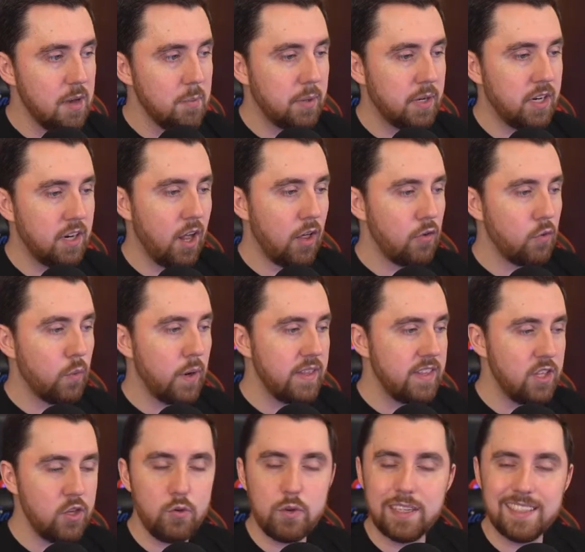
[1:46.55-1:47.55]
But another way
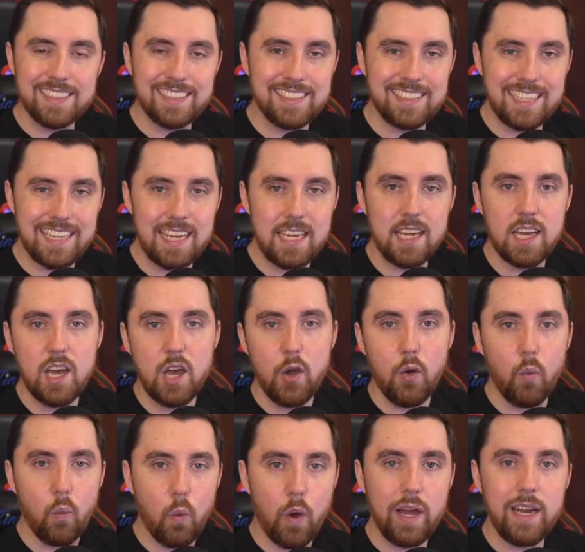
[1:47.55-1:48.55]
that you can see
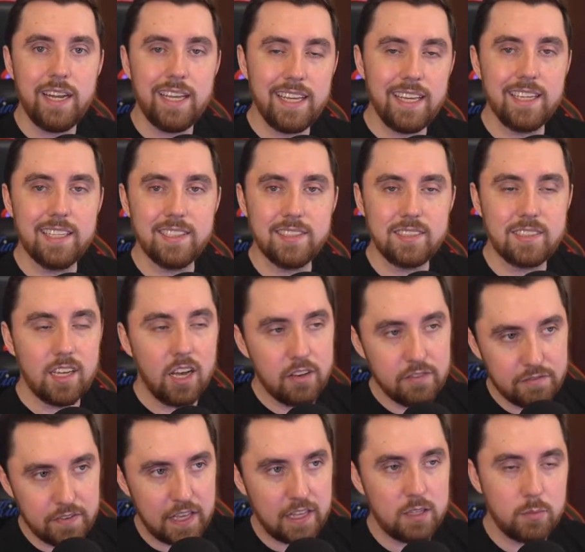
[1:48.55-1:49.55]
what is
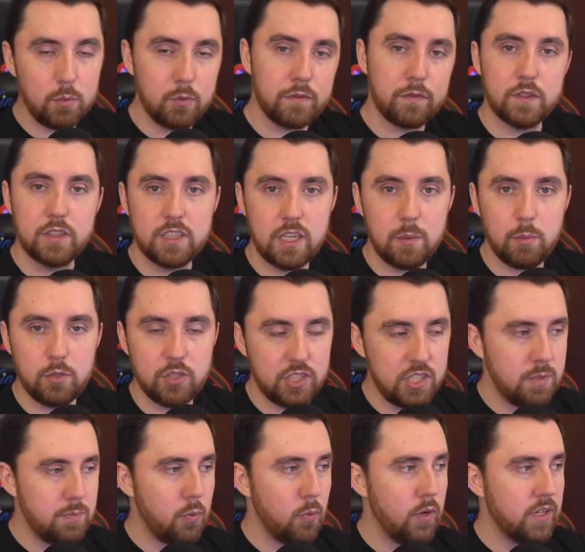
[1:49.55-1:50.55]
available for double
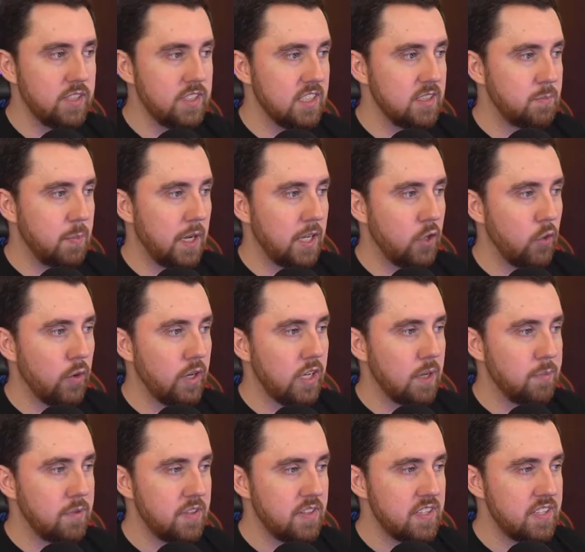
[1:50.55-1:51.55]
G.Points is by going
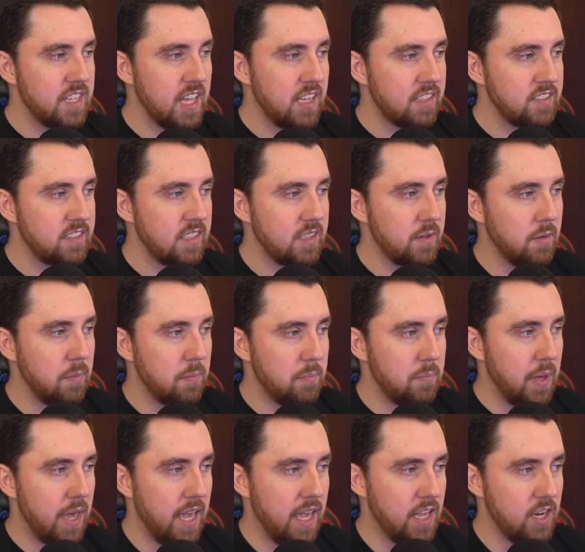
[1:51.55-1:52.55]
up to the testing
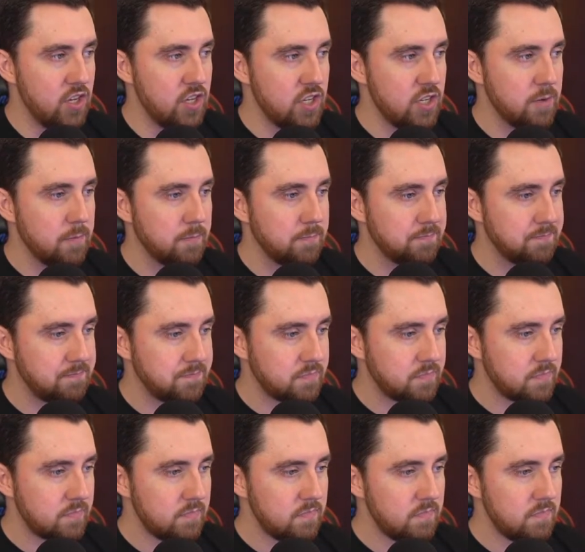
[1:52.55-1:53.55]
page
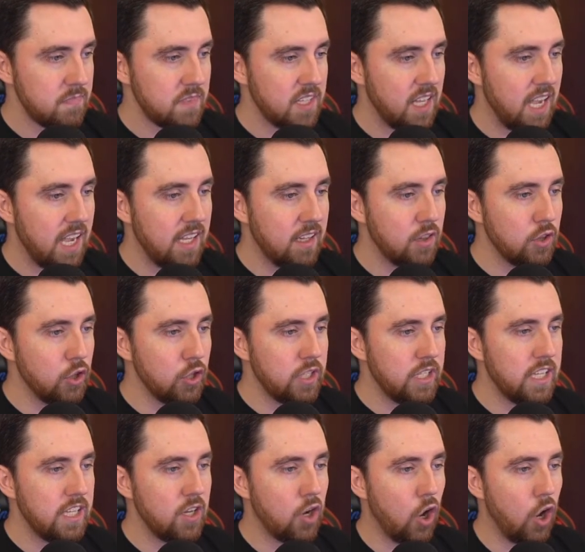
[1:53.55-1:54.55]
and
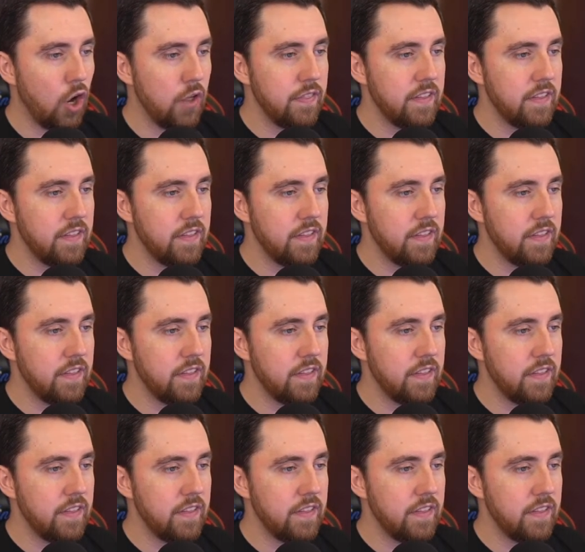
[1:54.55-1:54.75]
looking on the